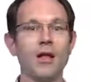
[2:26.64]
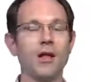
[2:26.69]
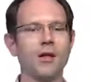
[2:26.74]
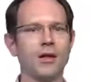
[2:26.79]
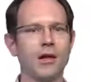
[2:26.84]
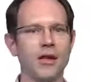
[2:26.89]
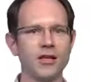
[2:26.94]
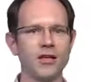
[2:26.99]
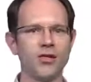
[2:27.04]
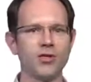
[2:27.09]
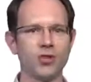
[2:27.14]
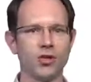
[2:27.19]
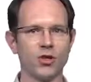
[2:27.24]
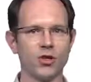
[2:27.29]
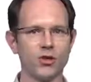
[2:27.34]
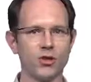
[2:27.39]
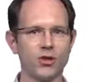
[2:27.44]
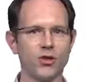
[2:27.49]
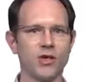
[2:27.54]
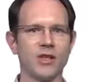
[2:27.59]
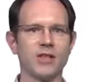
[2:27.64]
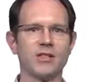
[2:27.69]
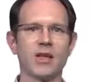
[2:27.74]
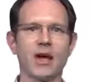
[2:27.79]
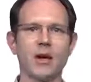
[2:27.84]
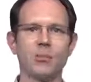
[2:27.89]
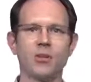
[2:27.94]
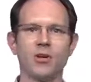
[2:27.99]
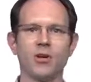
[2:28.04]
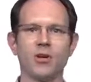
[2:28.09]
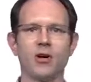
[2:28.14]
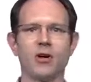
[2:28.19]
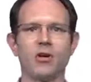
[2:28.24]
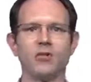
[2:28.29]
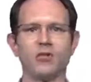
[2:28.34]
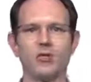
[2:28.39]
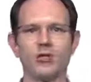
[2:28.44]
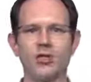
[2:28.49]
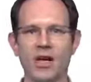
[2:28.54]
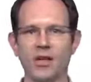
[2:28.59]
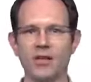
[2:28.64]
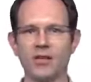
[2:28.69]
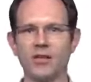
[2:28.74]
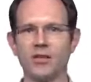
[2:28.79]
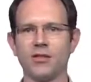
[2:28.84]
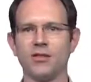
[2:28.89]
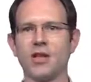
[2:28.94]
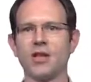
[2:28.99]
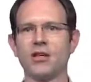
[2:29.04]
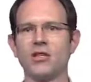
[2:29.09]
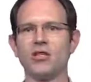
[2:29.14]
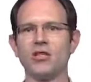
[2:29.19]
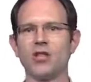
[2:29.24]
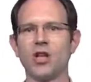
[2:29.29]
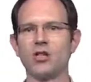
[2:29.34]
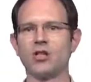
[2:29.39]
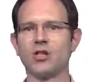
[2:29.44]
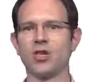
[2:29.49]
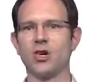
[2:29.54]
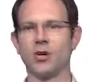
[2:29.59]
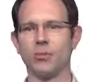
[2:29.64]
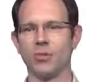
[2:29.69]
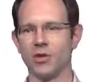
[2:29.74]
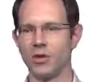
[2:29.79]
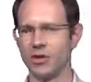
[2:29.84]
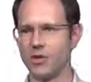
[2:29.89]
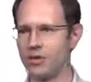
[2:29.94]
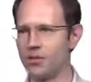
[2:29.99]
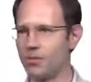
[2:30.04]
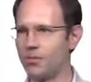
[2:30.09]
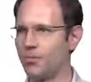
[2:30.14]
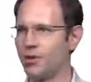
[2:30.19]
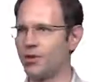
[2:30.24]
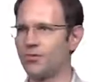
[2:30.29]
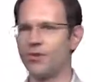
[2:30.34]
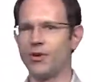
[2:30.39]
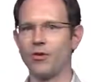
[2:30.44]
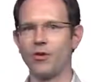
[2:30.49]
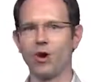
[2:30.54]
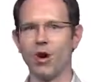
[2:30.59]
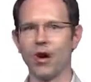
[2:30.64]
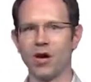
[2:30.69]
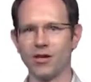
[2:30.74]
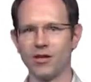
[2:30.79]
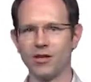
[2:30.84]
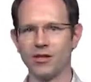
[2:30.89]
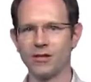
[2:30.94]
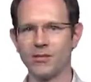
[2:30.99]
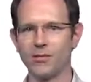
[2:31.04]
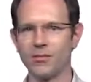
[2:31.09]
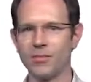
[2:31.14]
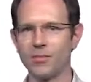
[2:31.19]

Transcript: Let us turn to the example of a jet that is not turbulent, but very hot.